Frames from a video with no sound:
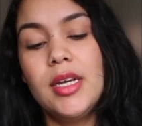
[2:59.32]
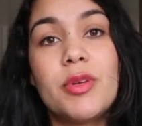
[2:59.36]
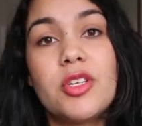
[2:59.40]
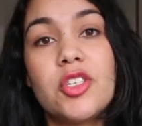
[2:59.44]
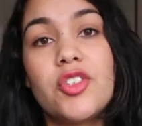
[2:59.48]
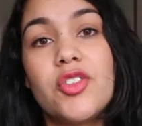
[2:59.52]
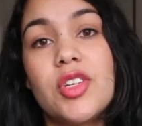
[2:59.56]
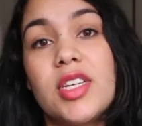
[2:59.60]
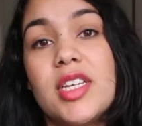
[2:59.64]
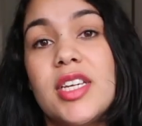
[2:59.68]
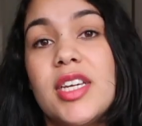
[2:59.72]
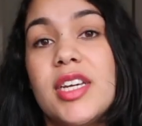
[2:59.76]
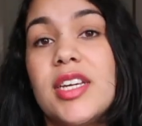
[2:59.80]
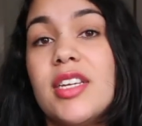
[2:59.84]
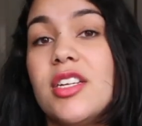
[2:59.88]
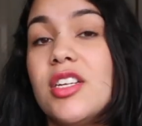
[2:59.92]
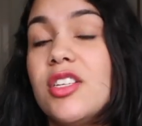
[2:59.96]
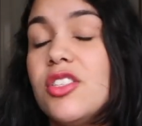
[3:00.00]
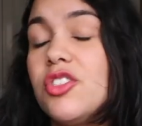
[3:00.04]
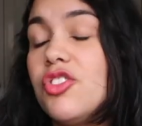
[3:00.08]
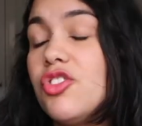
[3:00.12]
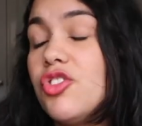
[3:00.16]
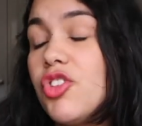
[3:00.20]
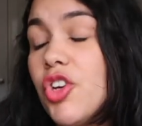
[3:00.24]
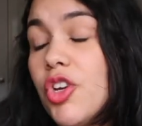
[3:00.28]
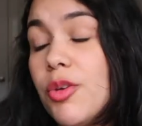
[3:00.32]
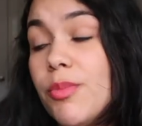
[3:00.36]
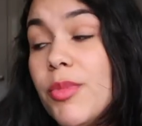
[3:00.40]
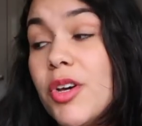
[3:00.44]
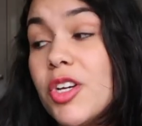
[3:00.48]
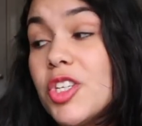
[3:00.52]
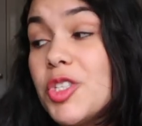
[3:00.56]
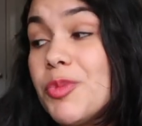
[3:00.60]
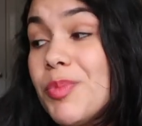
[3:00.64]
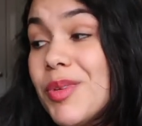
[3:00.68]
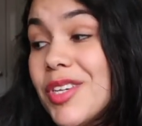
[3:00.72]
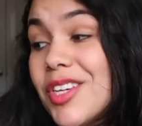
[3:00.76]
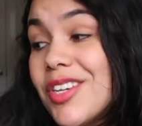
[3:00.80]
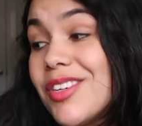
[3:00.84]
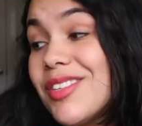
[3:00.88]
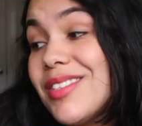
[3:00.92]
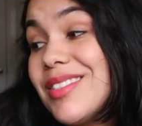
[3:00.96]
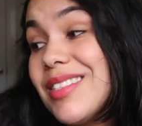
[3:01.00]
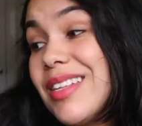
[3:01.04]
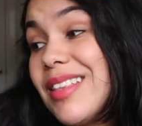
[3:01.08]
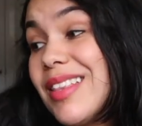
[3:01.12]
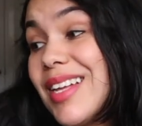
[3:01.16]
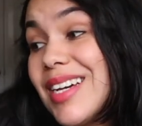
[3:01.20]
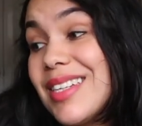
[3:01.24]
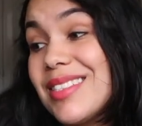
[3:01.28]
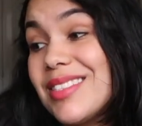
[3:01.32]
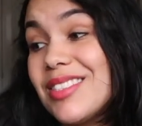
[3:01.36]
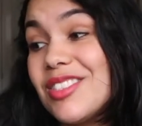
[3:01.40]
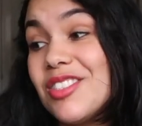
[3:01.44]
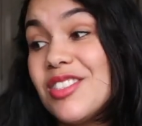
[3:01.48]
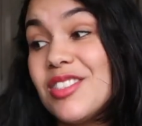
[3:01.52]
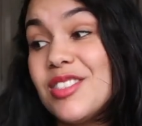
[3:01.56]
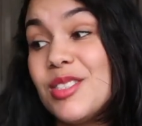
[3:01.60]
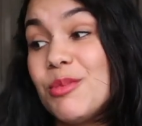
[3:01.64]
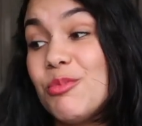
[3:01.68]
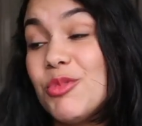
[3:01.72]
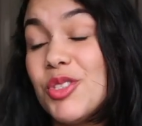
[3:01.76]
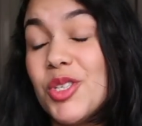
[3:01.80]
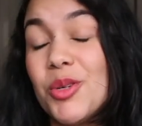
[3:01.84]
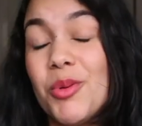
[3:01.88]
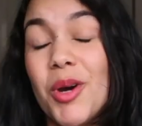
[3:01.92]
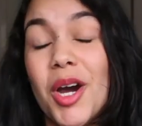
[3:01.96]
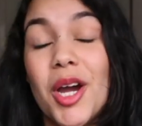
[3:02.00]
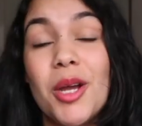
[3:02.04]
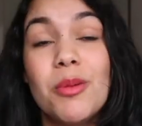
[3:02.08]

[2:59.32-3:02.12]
I've been drinking so much because that's another symptom.